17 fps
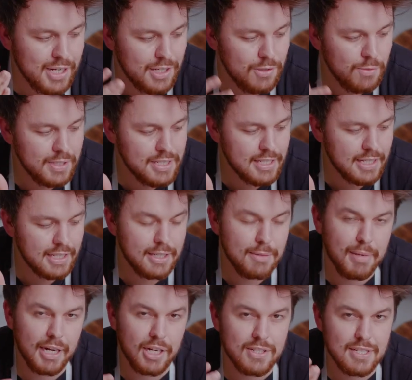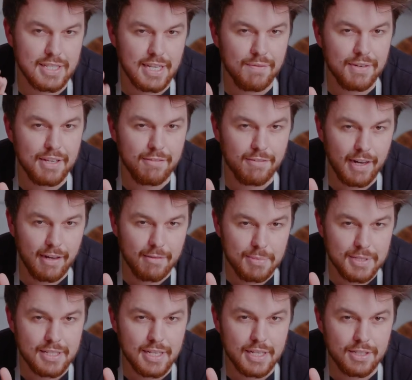going to whisk in about
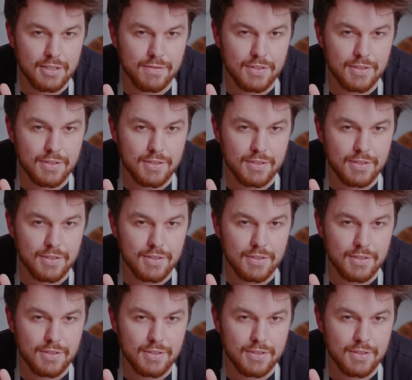75% of